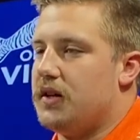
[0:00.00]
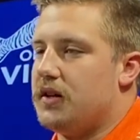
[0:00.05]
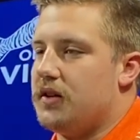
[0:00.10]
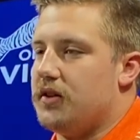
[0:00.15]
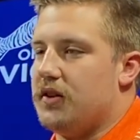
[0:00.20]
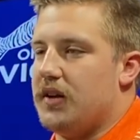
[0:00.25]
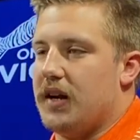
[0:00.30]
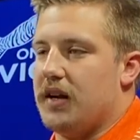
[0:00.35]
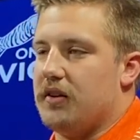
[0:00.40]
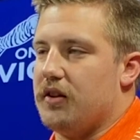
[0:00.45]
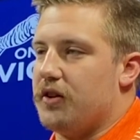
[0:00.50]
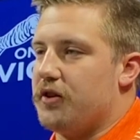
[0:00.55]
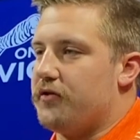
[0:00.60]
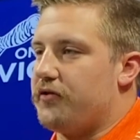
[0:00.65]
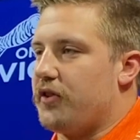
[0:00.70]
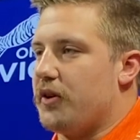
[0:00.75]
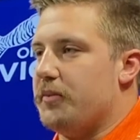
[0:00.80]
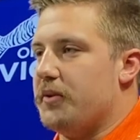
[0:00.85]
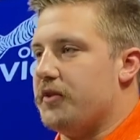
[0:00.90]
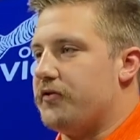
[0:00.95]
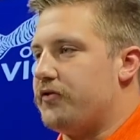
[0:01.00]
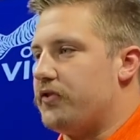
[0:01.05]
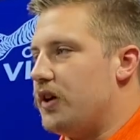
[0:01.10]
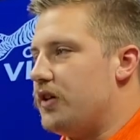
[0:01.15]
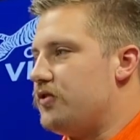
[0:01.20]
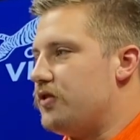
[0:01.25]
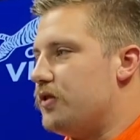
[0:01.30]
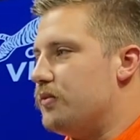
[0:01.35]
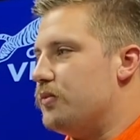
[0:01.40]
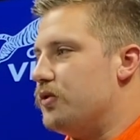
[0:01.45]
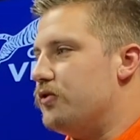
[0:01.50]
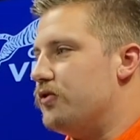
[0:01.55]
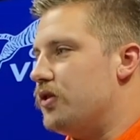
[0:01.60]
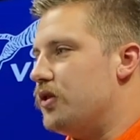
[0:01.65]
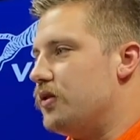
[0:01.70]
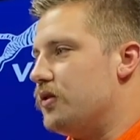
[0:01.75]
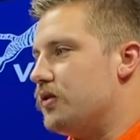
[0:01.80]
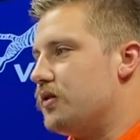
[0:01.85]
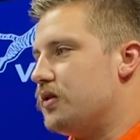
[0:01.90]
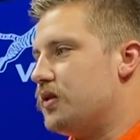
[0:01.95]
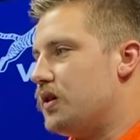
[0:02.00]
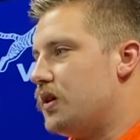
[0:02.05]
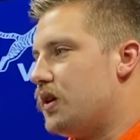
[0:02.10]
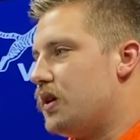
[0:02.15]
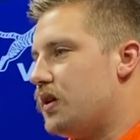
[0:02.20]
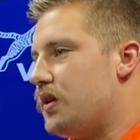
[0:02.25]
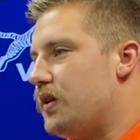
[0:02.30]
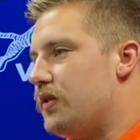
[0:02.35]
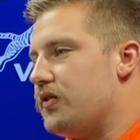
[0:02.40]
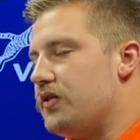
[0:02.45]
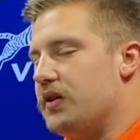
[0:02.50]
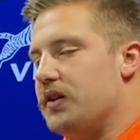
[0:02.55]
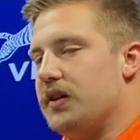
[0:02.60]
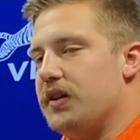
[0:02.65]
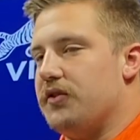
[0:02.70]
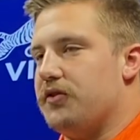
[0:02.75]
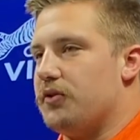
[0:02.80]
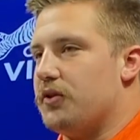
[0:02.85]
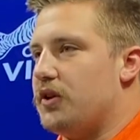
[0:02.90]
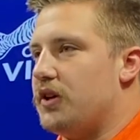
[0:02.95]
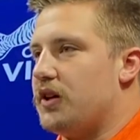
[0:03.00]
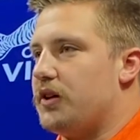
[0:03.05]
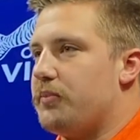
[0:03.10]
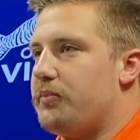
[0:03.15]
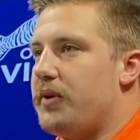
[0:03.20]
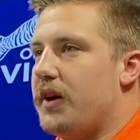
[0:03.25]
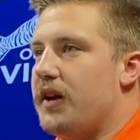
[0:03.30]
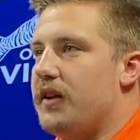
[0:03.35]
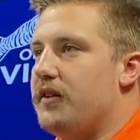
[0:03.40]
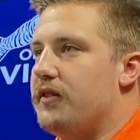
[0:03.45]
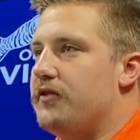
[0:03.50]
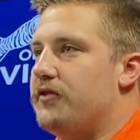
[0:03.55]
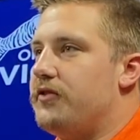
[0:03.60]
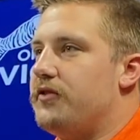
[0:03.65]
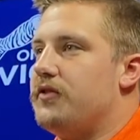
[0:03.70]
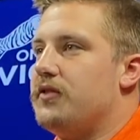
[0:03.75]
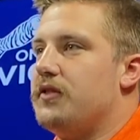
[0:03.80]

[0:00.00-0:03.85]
You got to learn from it, flush it, and move on. This league is really competitive.